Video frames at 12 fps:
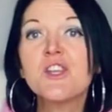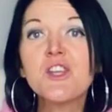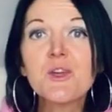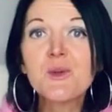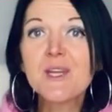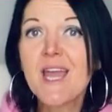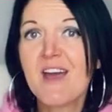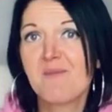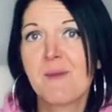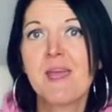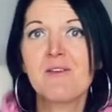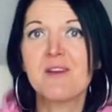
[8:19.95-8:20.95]
You can have
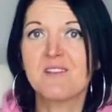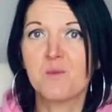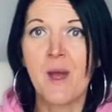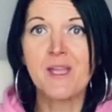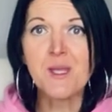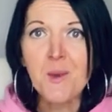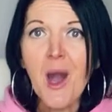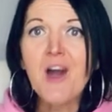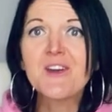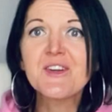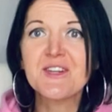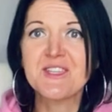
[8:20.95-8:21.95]
periods where you
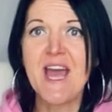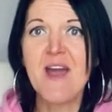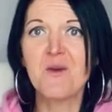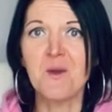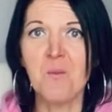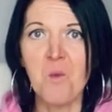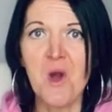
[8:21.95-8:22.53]
hunker down and